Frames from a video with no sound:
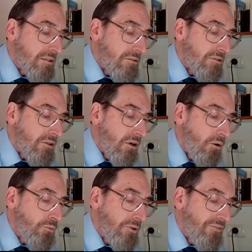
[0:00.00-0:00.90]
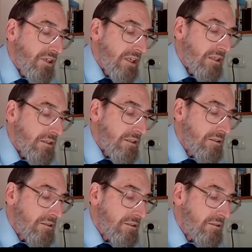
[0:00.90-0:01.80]
the whole rivi'it,
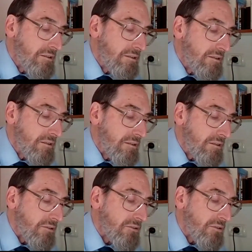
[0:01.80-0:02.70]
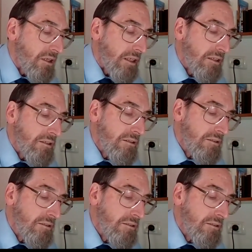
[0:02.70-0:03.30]
looks like.